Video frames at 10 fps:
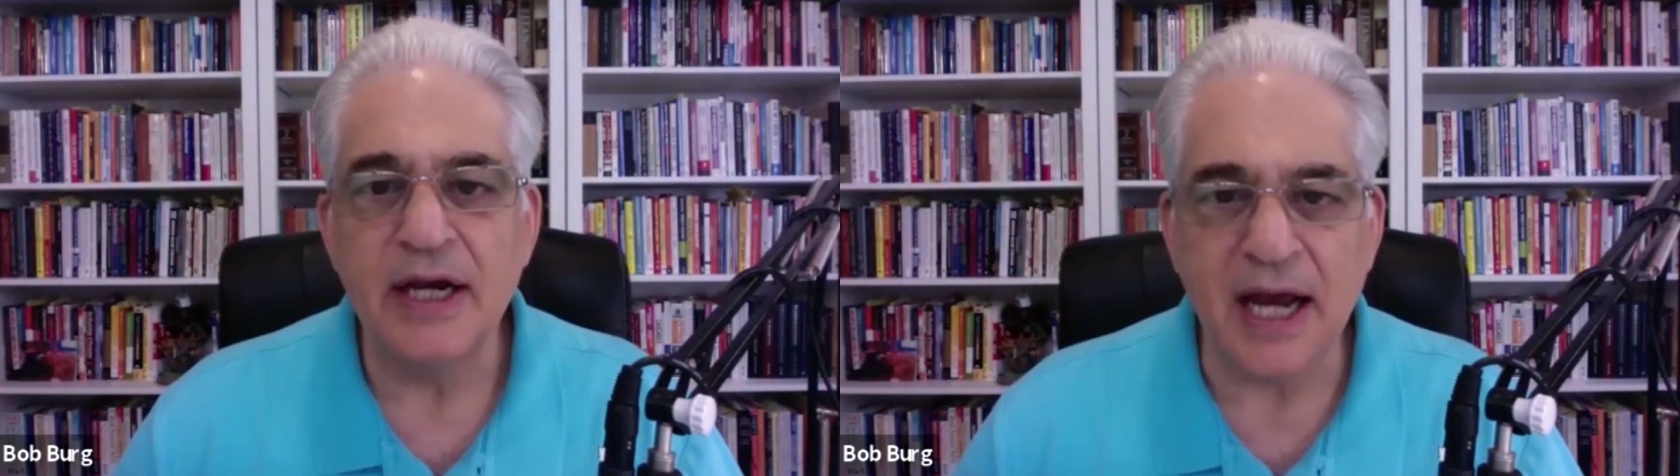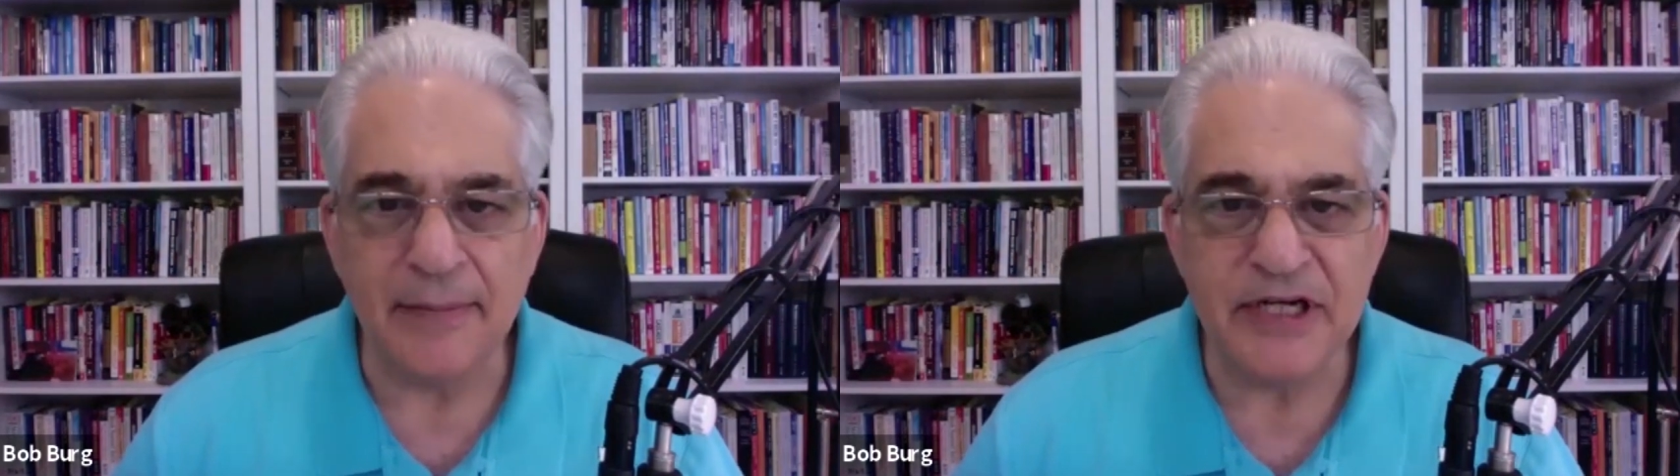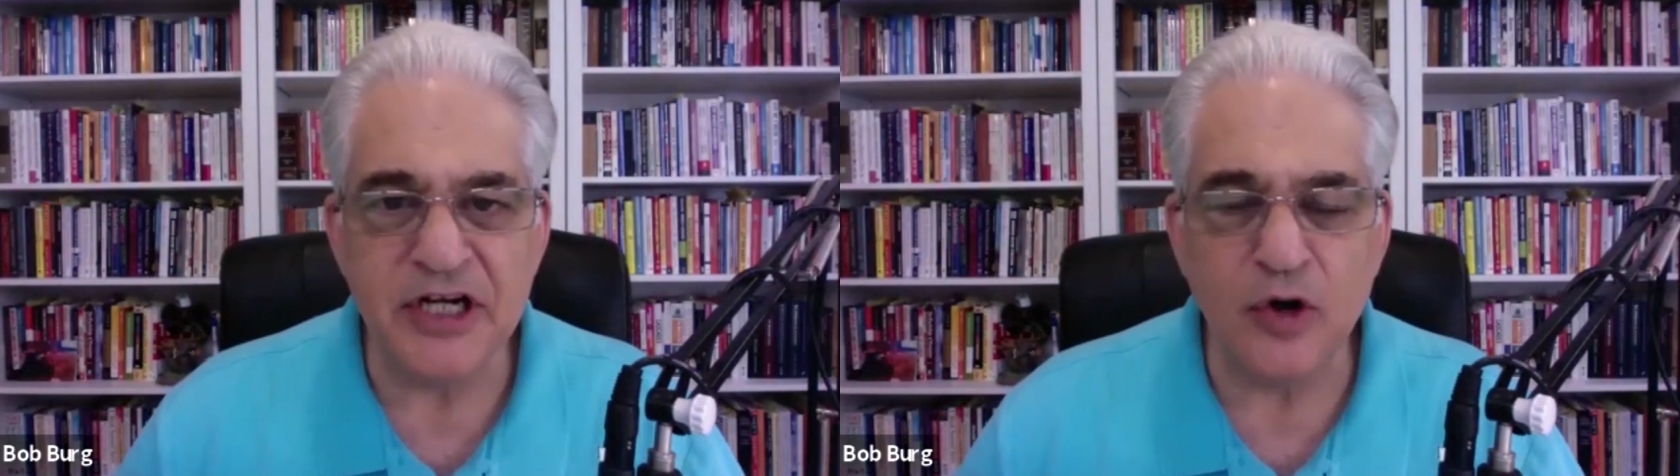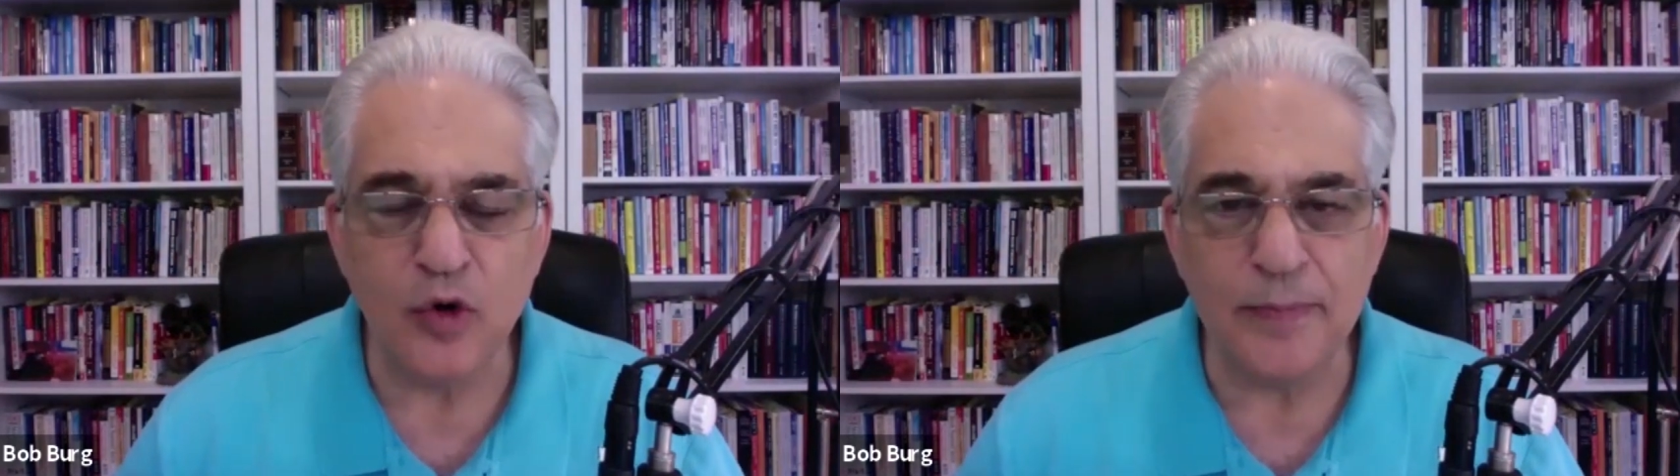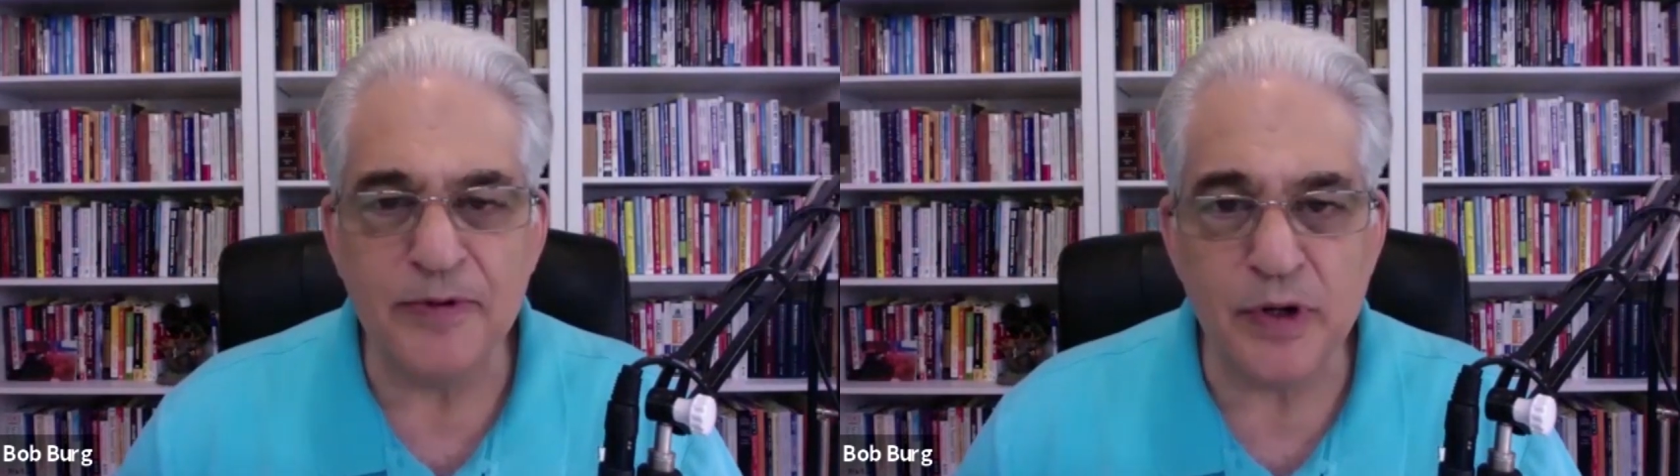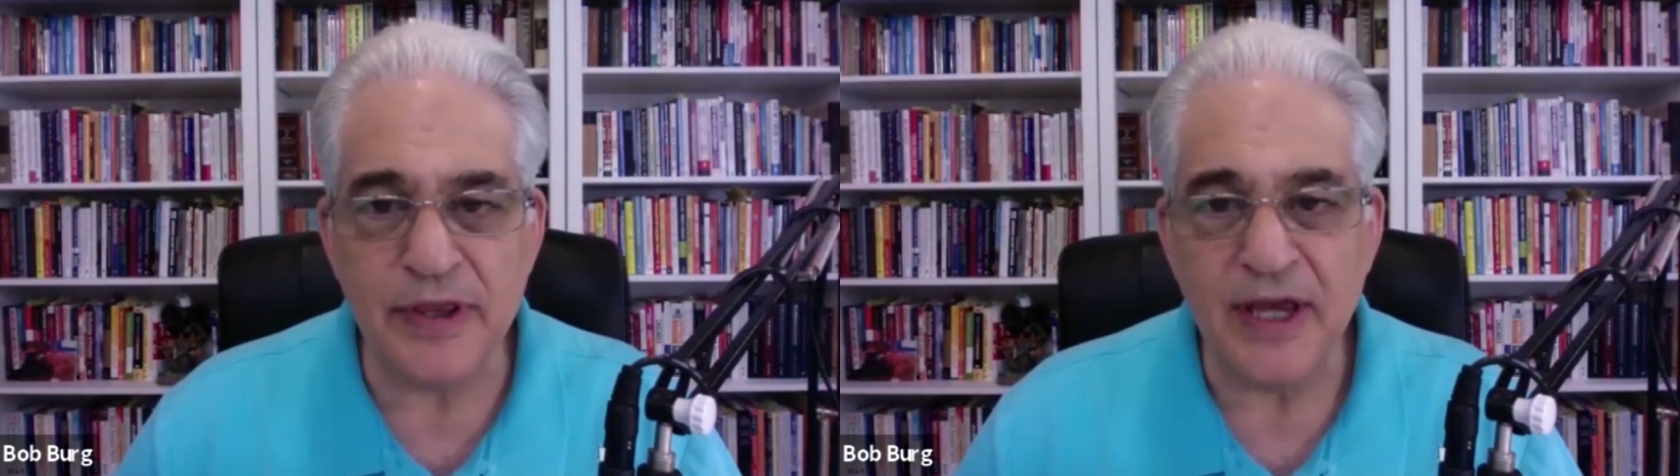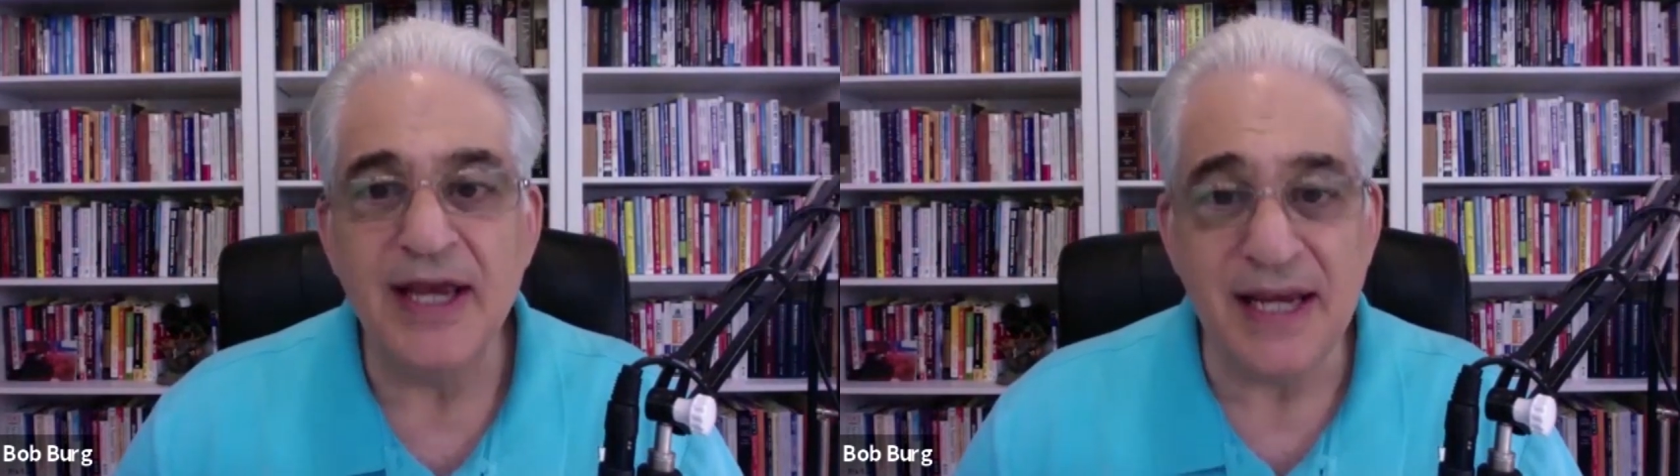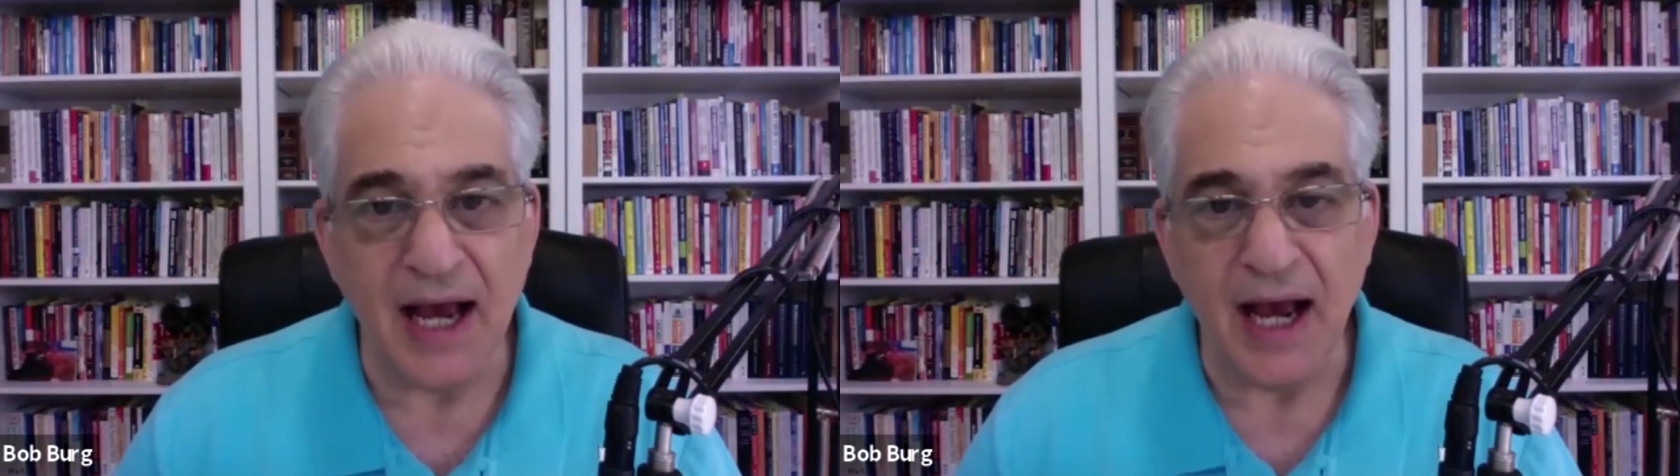coming to grips with
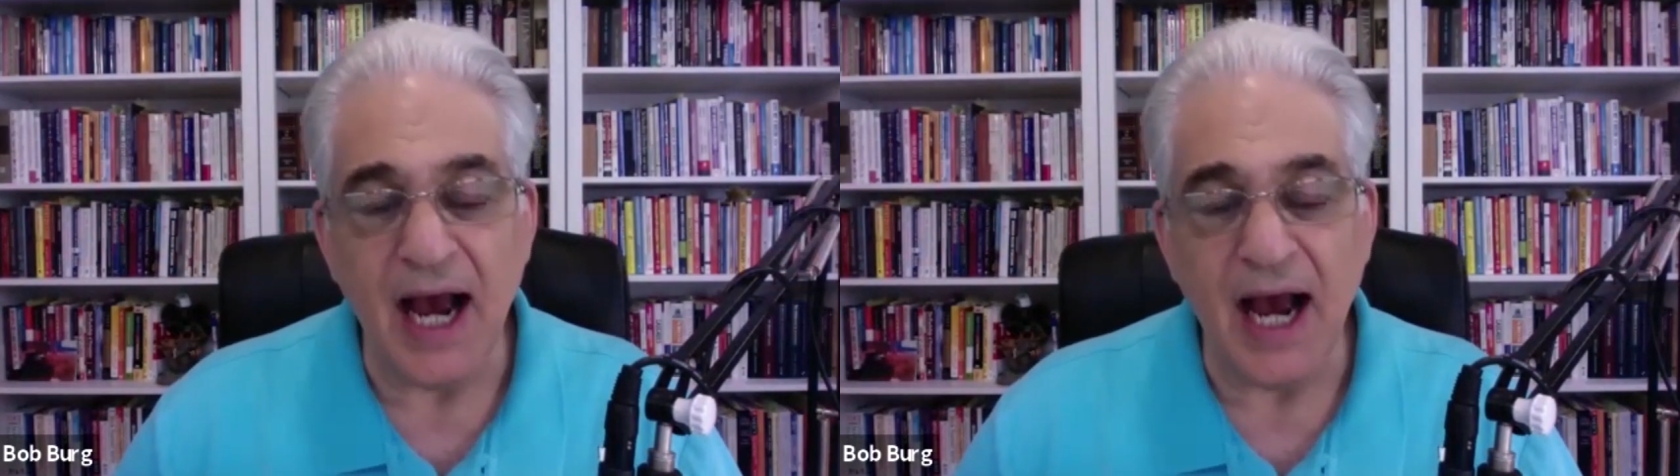yeah